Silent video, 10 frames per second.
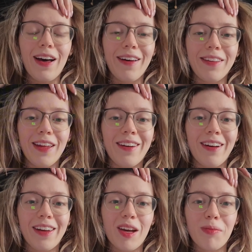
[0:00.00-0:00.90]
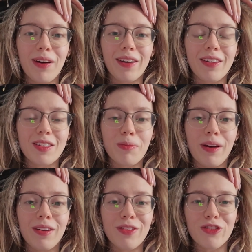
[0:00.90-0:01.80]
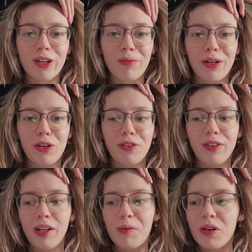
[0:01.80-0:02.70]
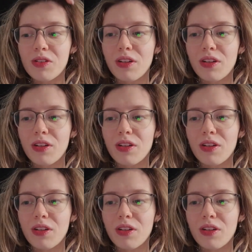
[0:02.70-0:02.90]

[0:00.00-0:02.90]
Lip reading: And then I get back into bed and drink my coffee whilst